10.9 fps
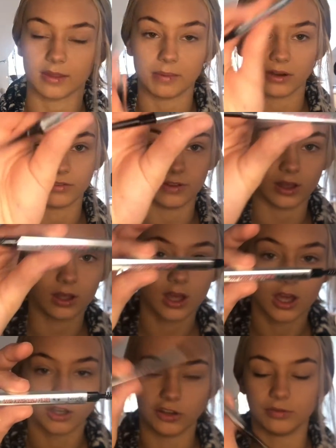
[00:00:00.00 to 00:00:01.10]
Benefit
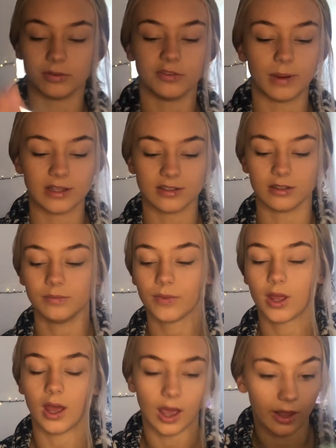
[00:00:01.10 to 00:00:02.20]
Goofproof Pencil,
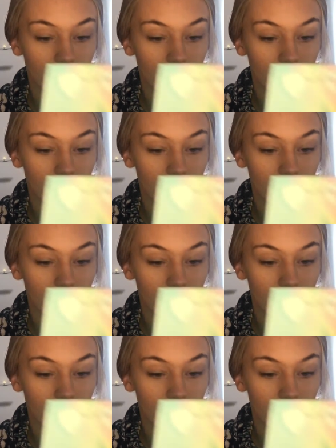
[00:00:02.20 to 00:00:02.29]
and